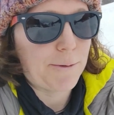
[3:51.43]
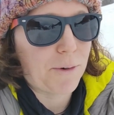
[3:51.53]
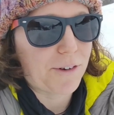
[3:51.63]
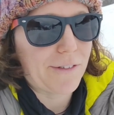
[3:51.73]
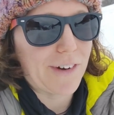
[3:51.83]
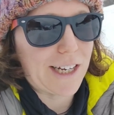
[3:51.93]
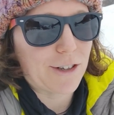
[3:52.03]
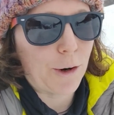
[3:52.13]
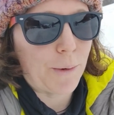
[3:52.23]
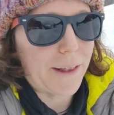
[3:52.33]
wanting really
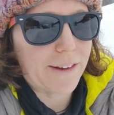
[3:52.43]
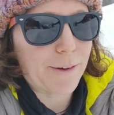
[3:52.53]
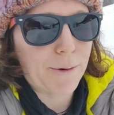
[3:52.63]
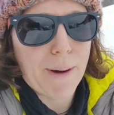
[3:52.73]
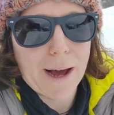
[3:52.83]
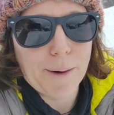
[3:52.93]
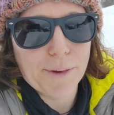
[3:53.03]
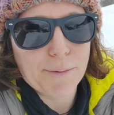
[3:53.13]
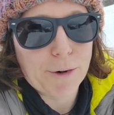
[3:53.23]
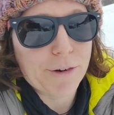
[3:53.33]
short ones that would pack up
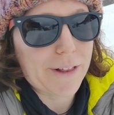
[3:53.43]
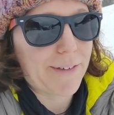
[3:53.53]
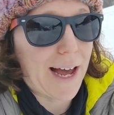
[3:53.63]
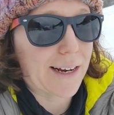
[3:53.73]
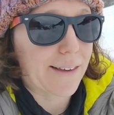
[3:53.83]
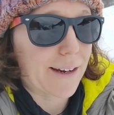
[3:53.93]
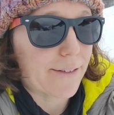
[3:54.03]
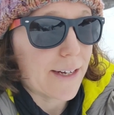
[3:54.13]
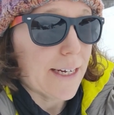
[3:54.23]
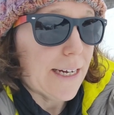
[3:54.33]
smaller in the van and
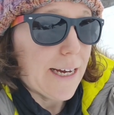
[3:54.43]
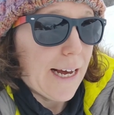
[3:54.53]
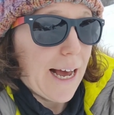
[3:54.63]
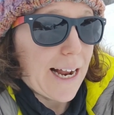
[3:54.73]
stuff.